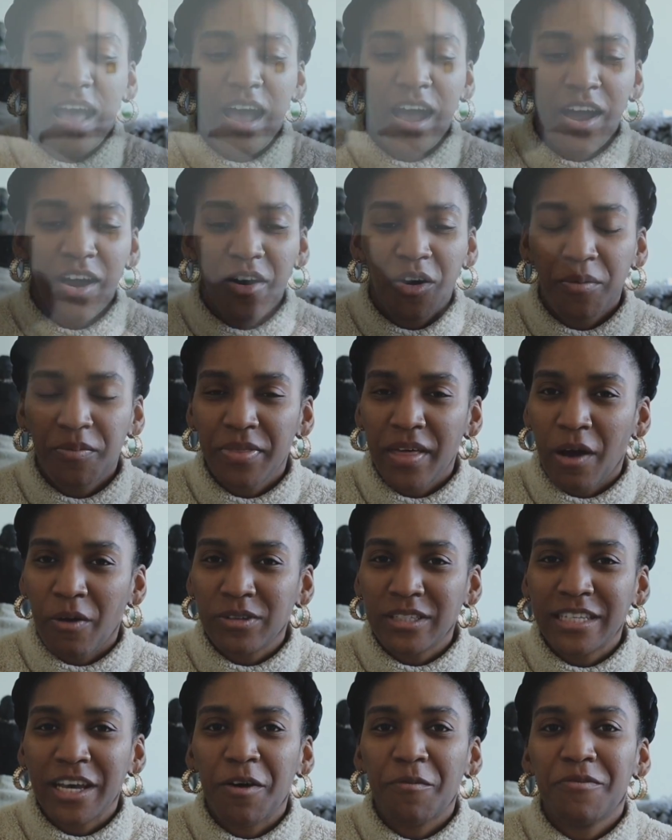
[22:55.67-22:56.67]
I hope that
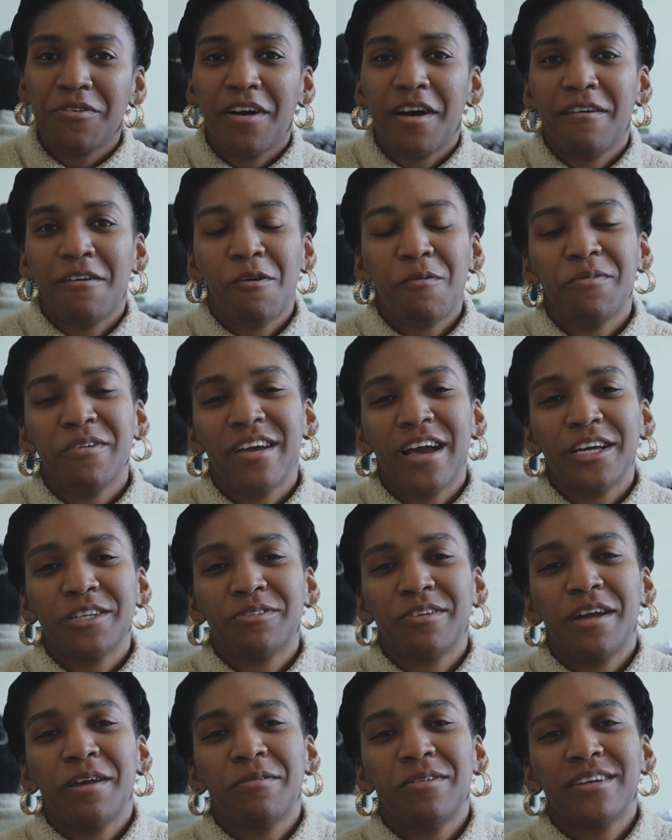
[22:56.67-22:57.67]
was helpful. I hope you guys
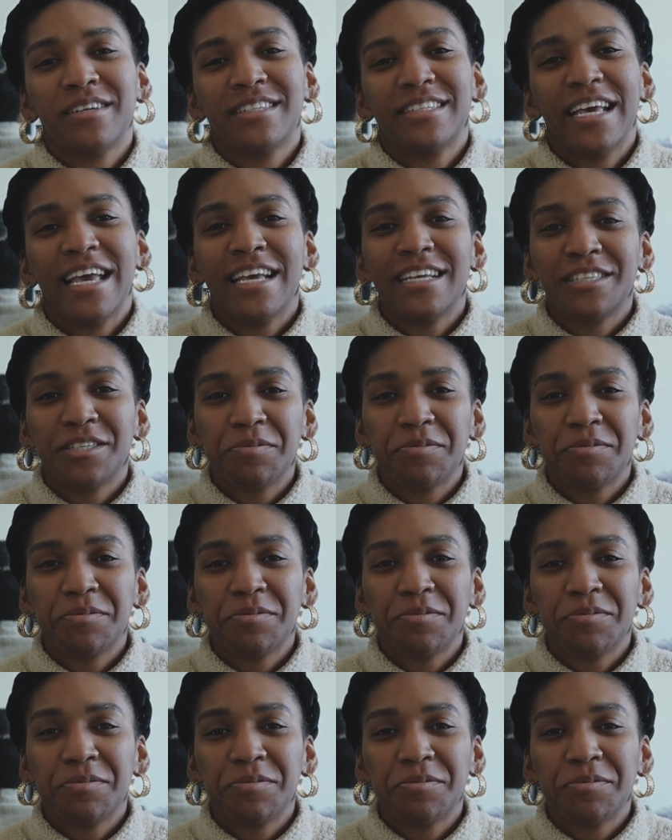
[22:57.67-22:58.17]
were able to take